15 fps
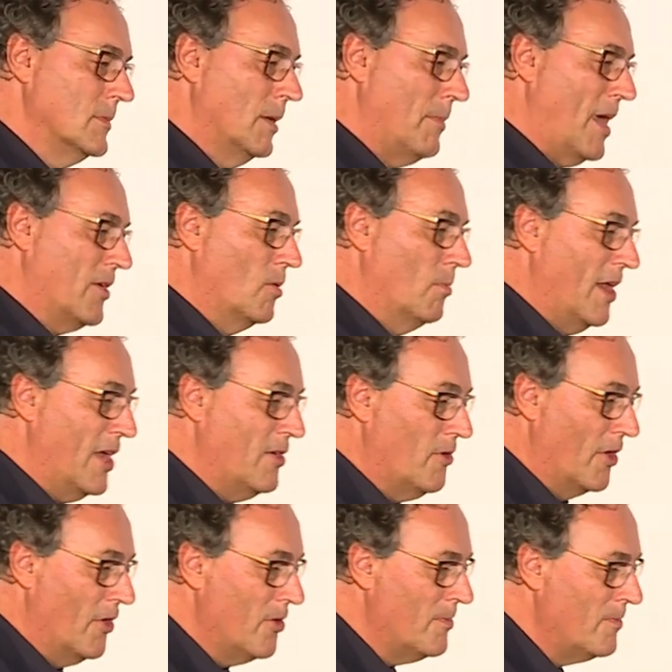Back to Blade
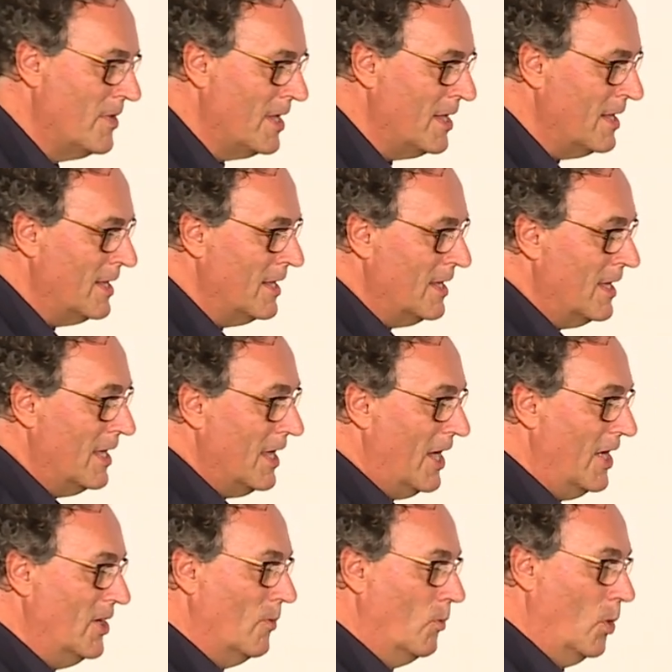Runner.
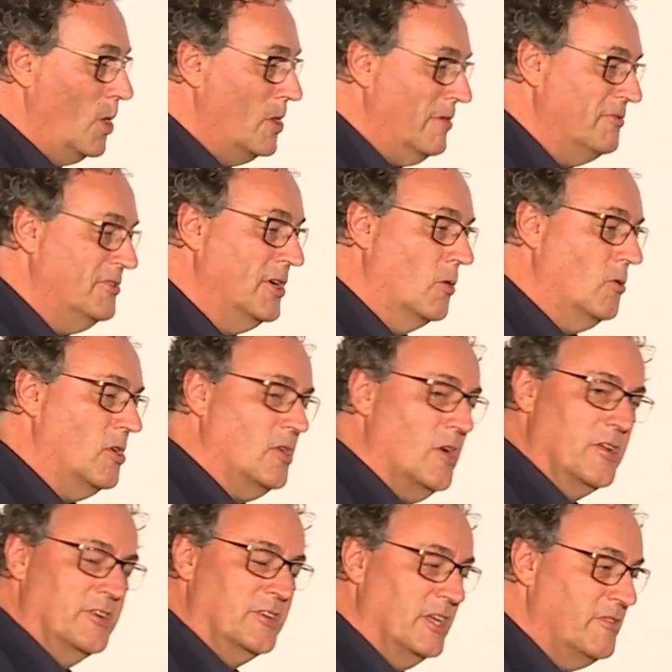In a world of total
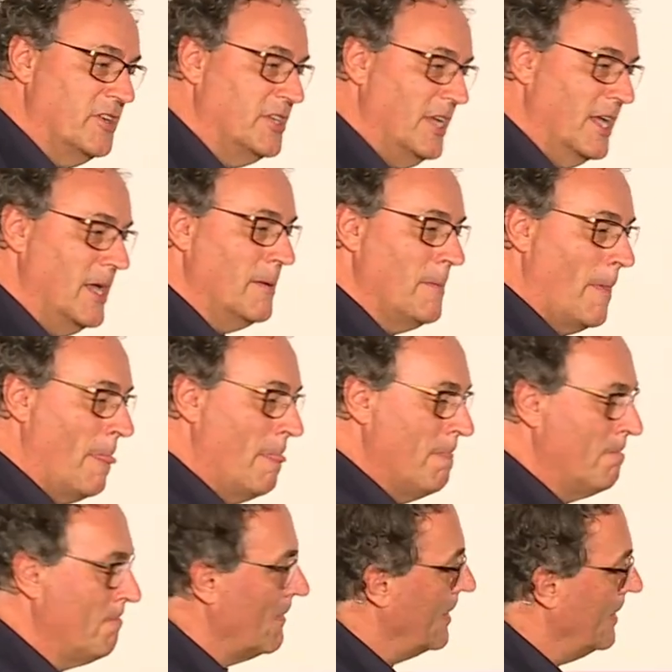connectivity,
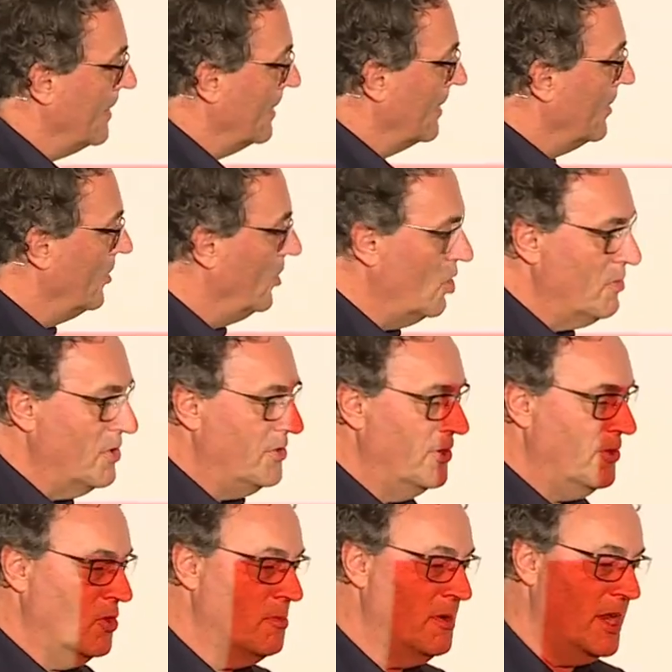
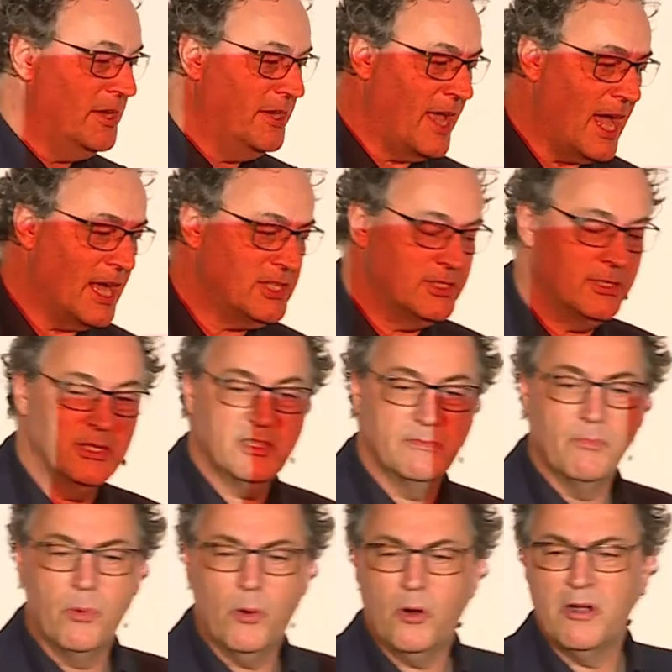human-to-human interaction is
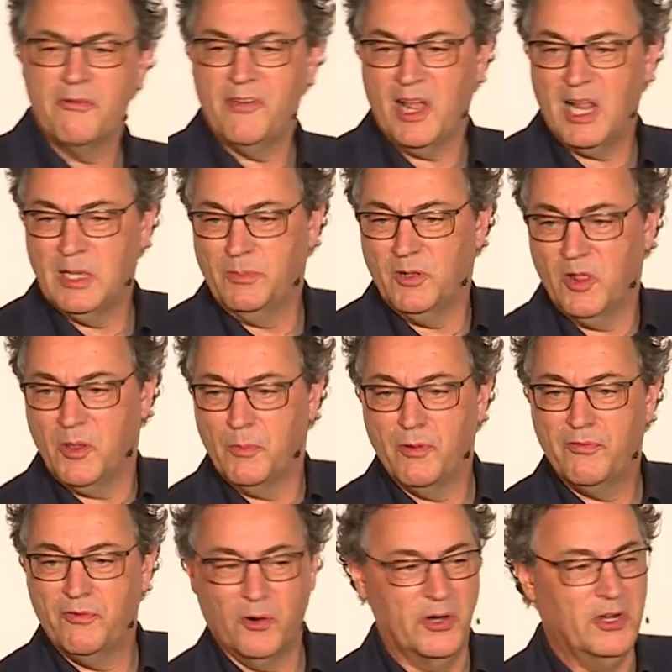more valuable than
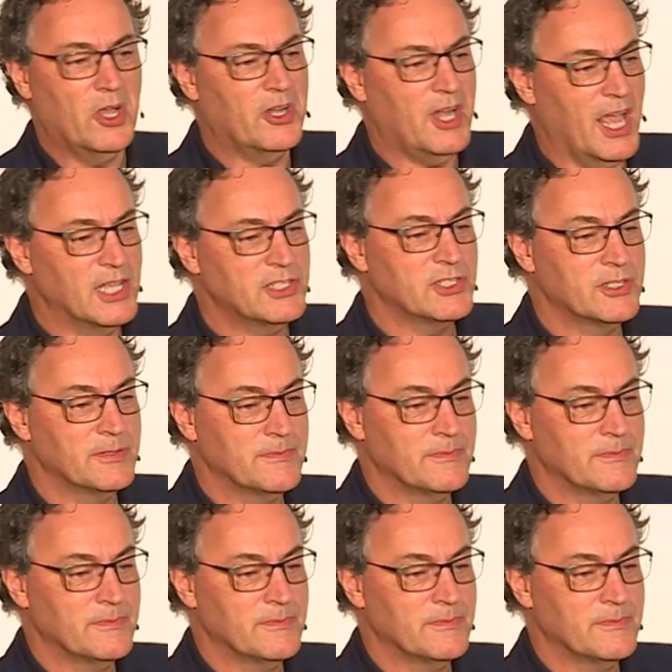before, not less.